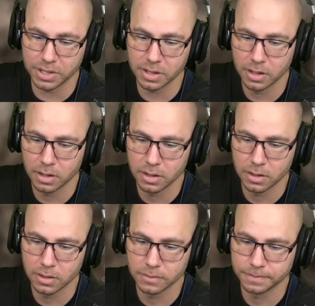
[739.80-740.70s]
All
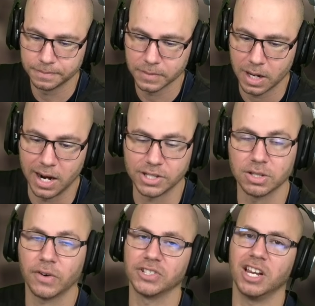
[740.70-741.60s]
right, so as
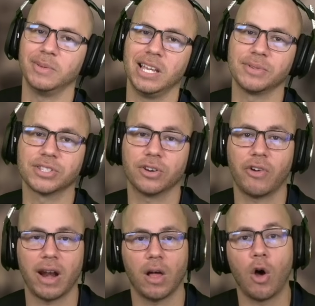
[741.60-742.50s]
far as the enemy team's concerned
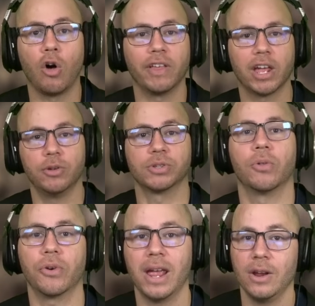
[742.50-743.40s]
right now, all they got to do is hold
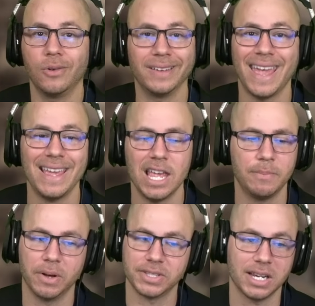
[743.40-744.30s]
their angle and gatekeep
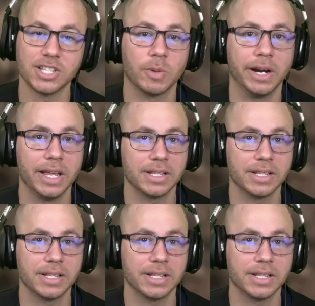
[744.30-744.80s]
us. It is what it is.